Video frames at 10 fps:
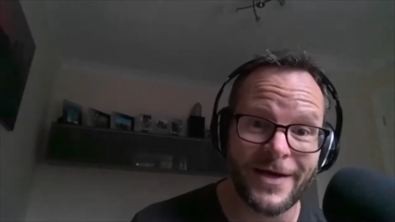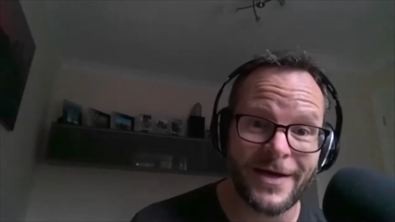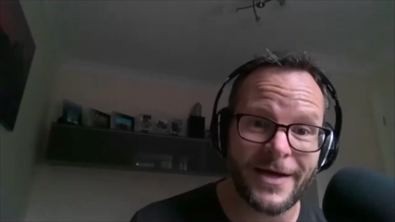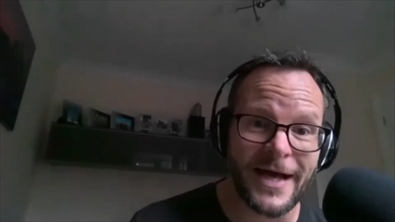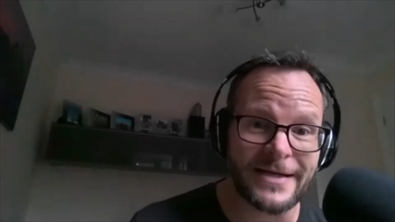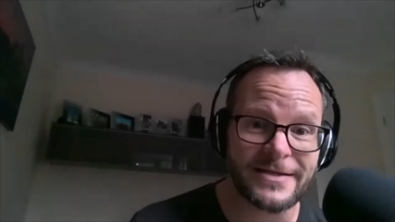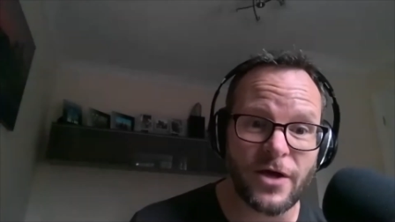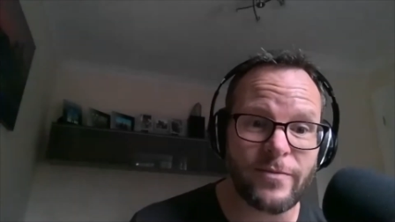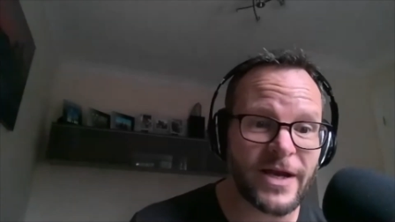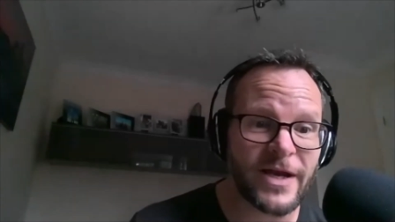And so
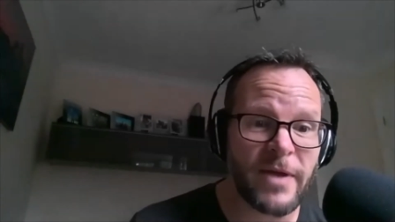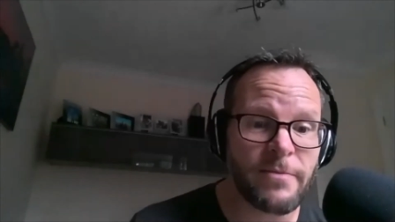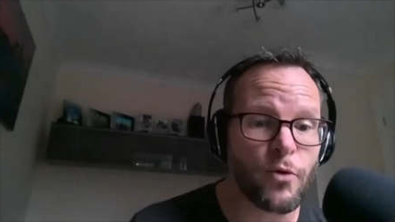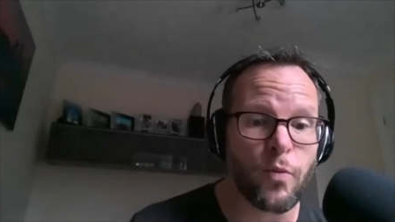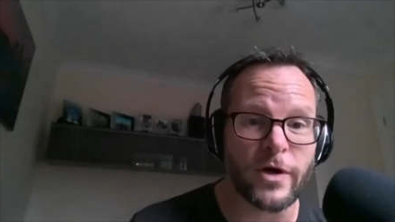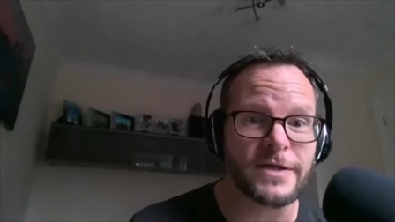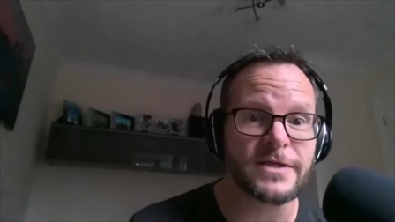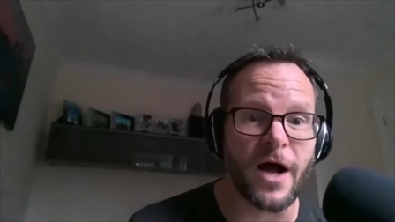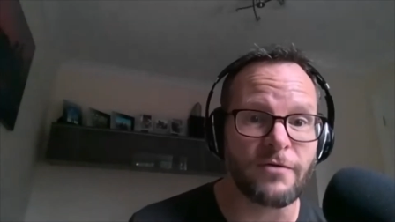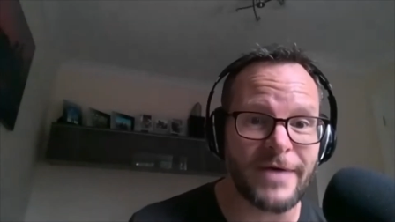many people want to
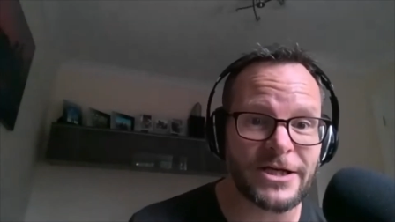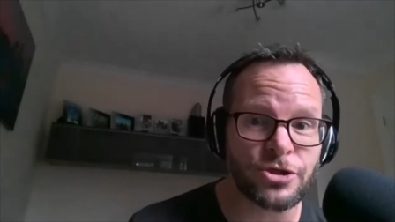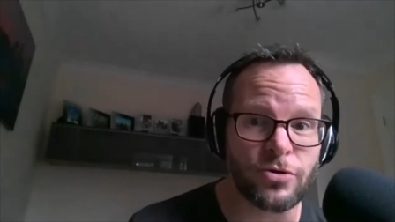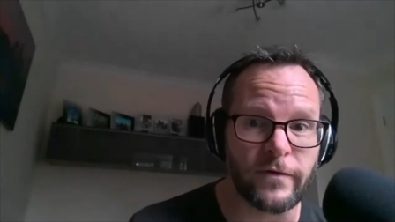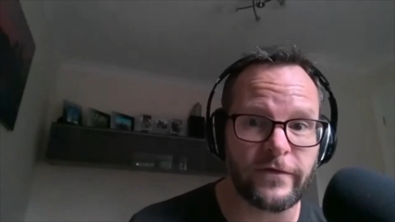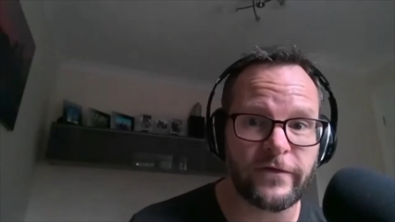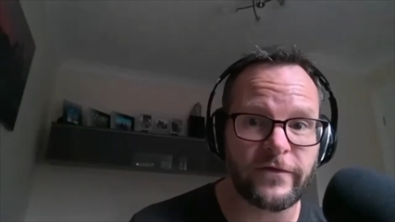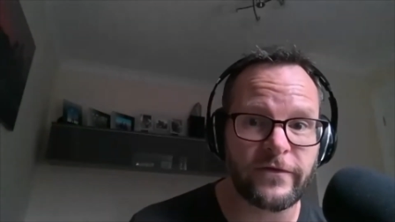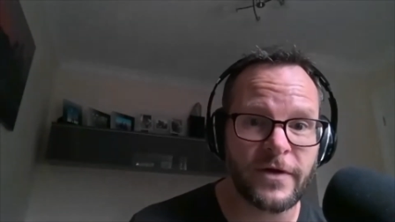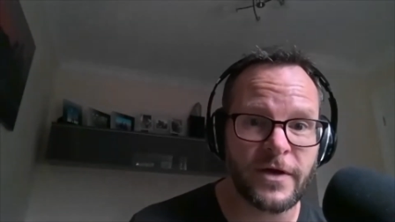start restaurants
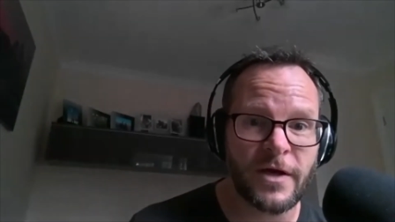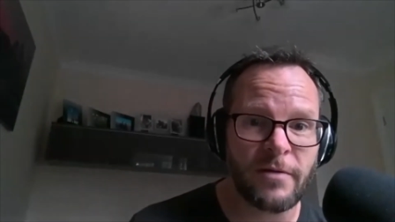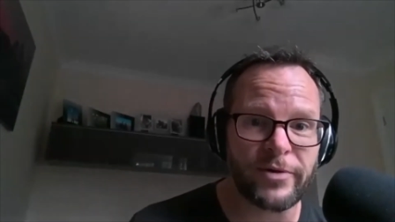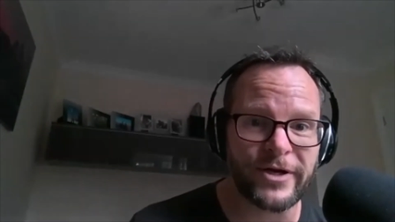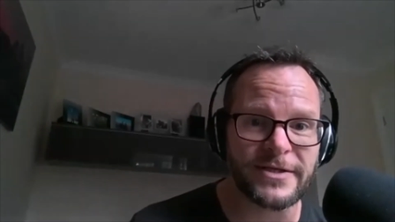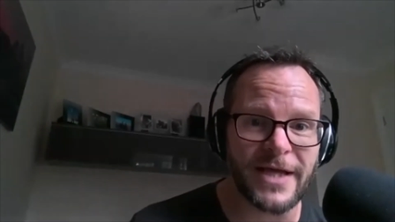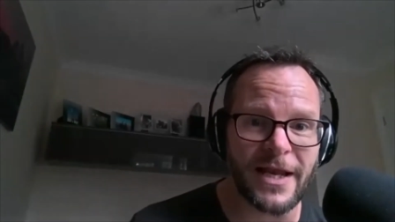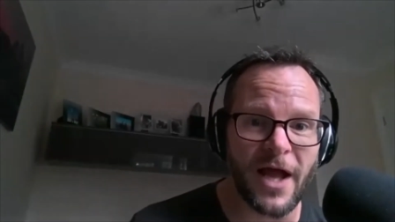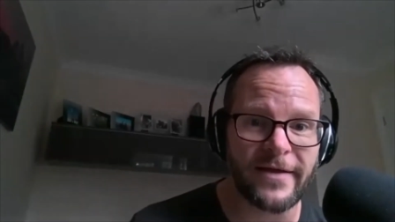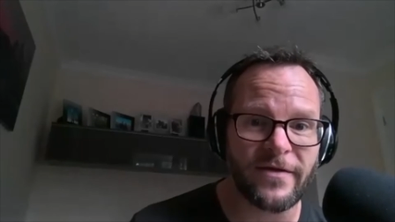because they
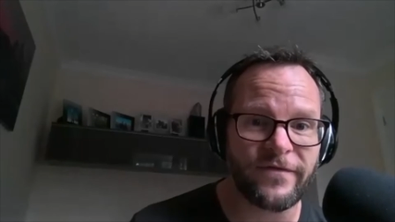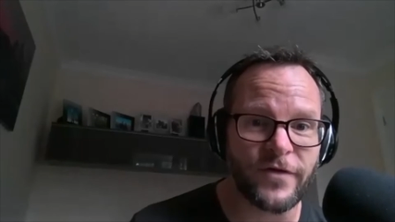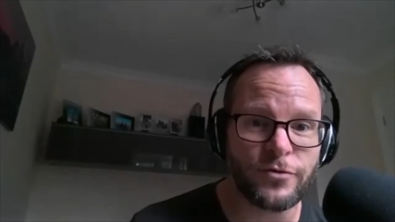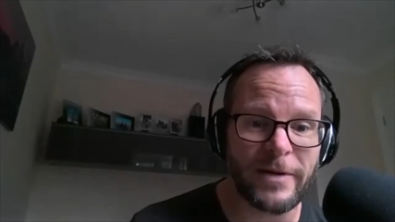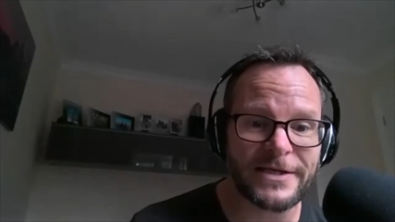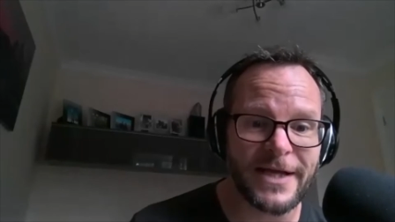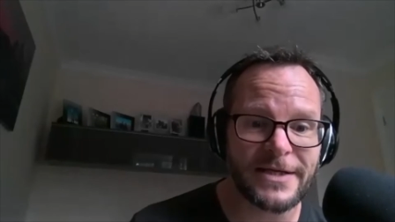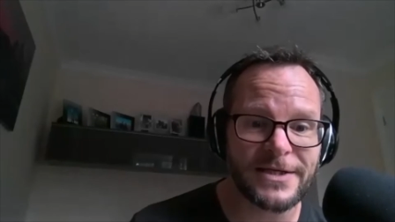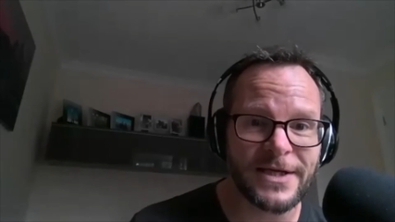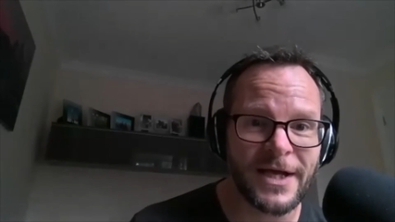like the food
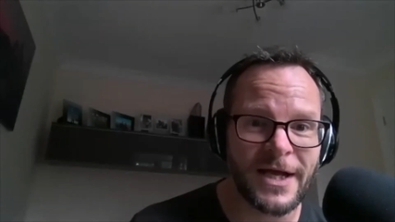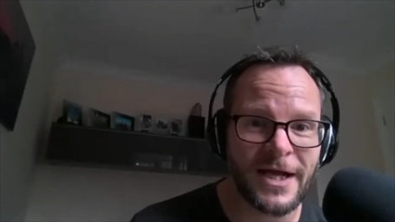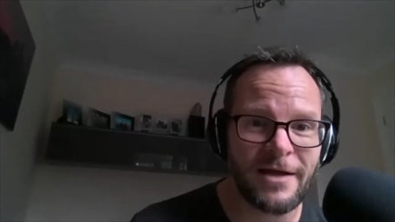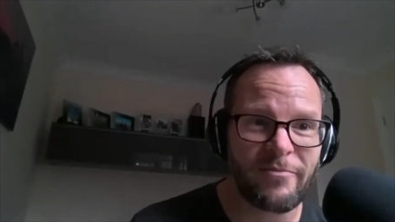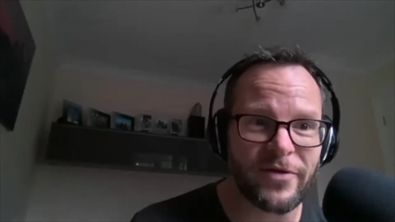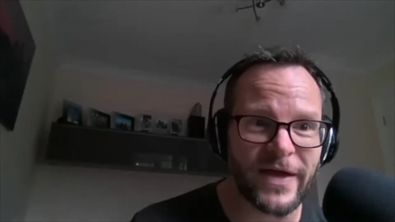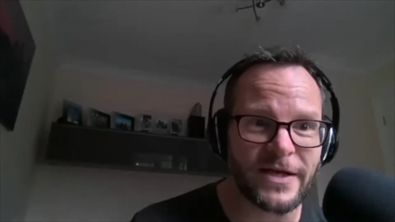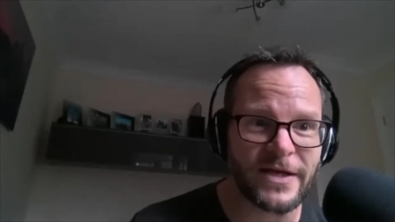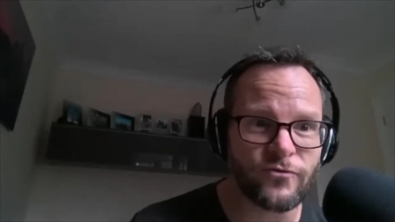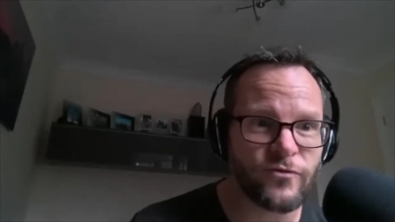business, but they
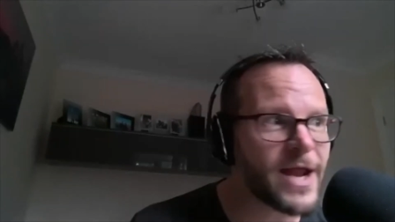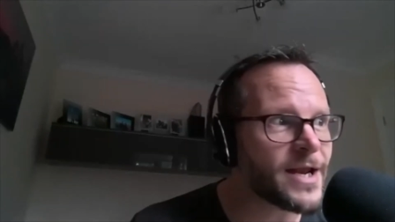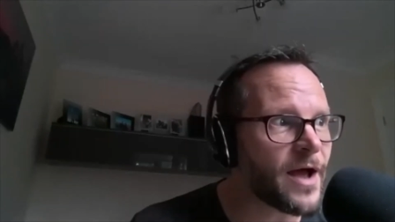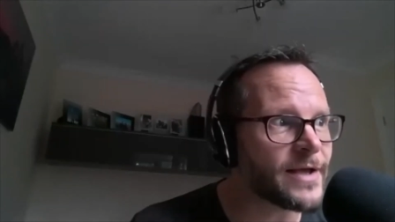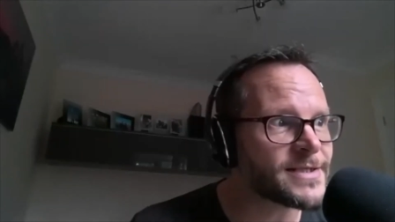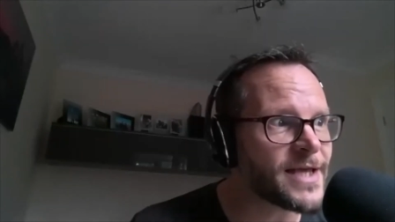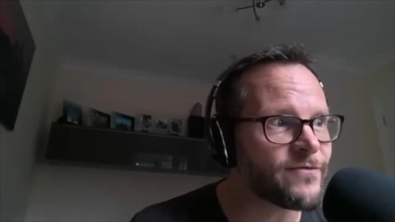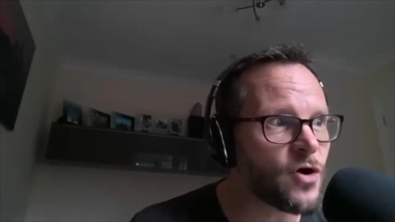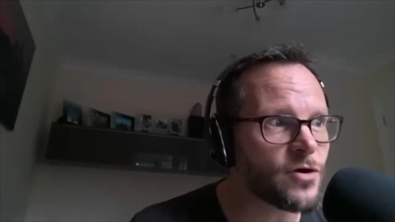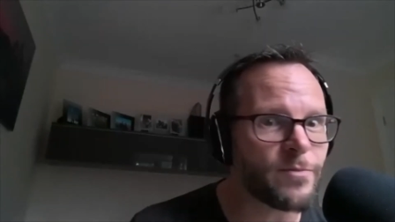don't realize they've
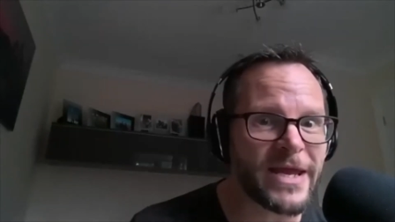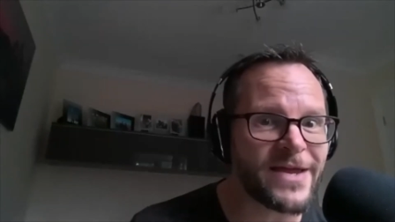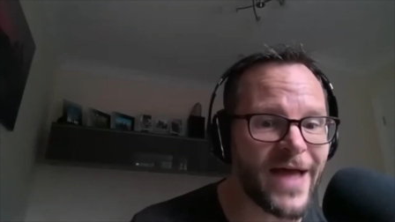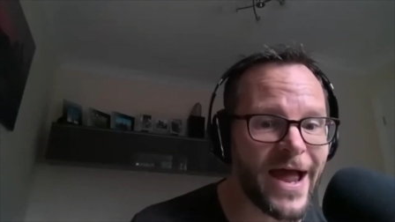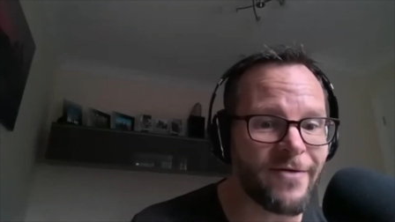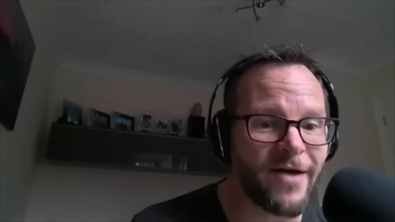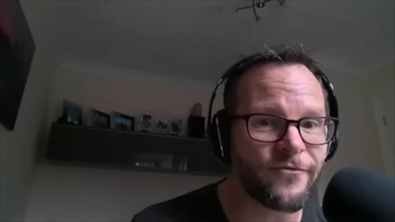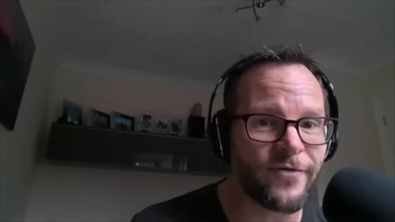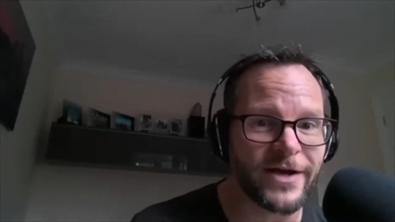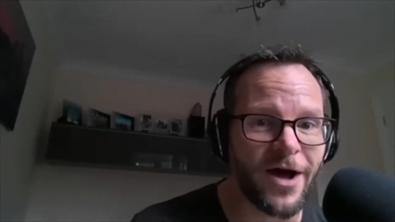got to be there
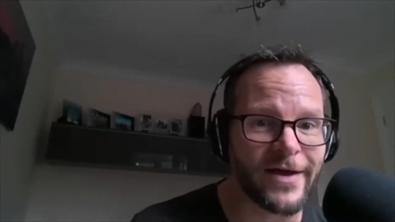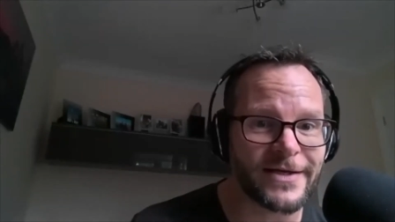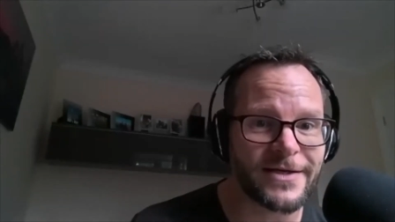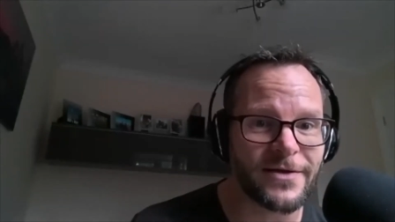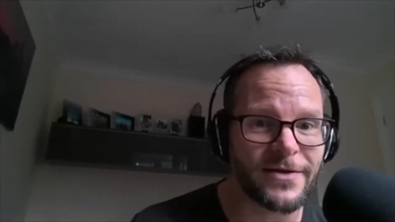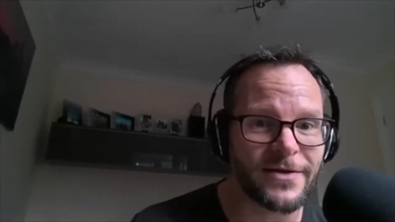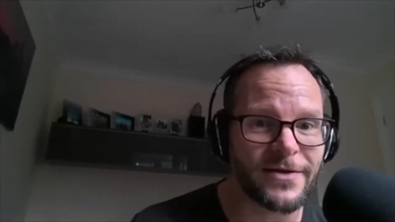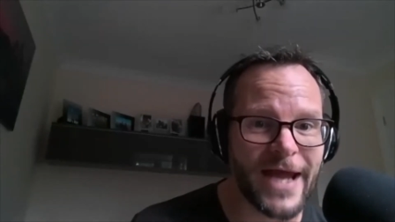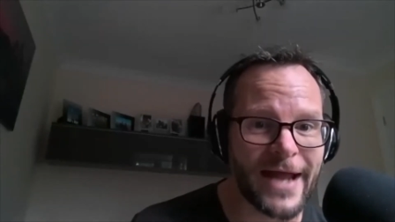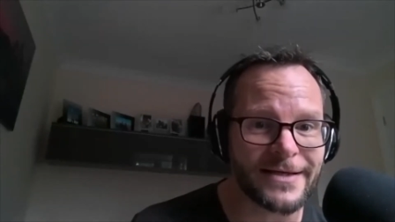every night at the
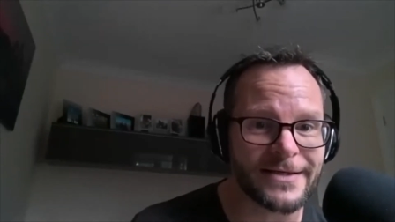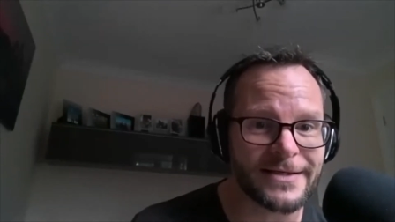weekends. They've